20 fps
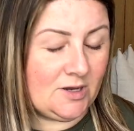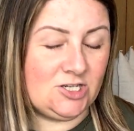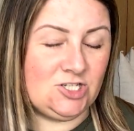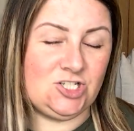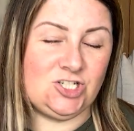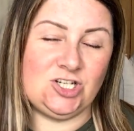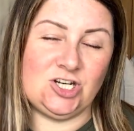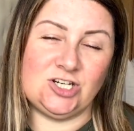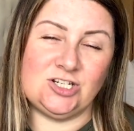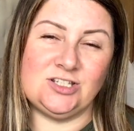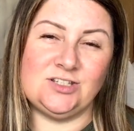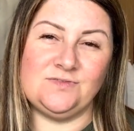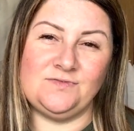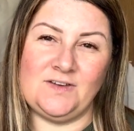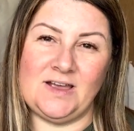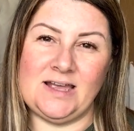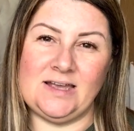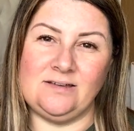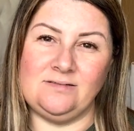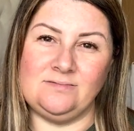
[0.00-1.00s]
I just
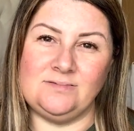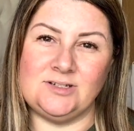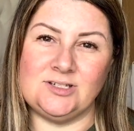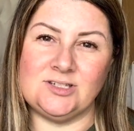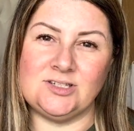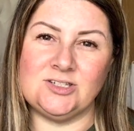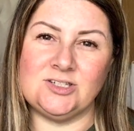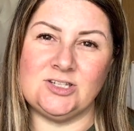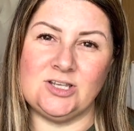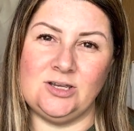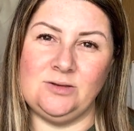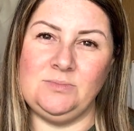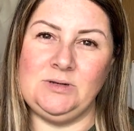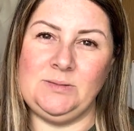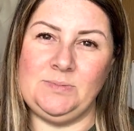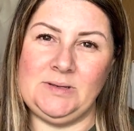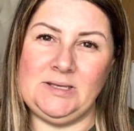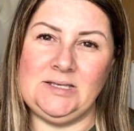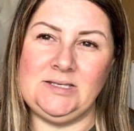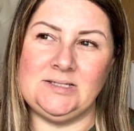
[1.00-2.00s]
found so
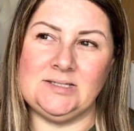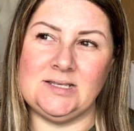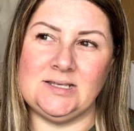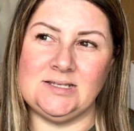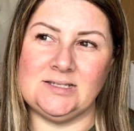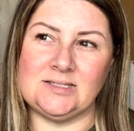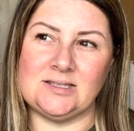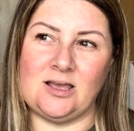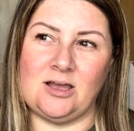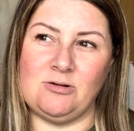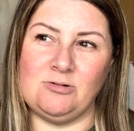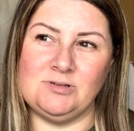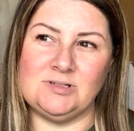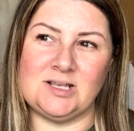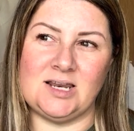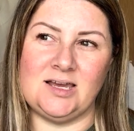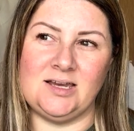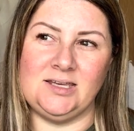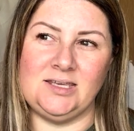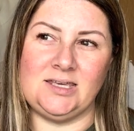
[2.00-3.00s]
many pieces that I was
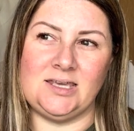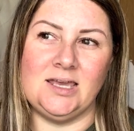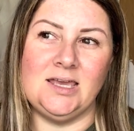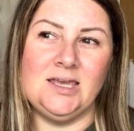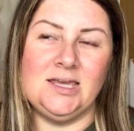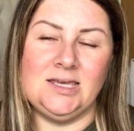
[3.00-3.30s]
like,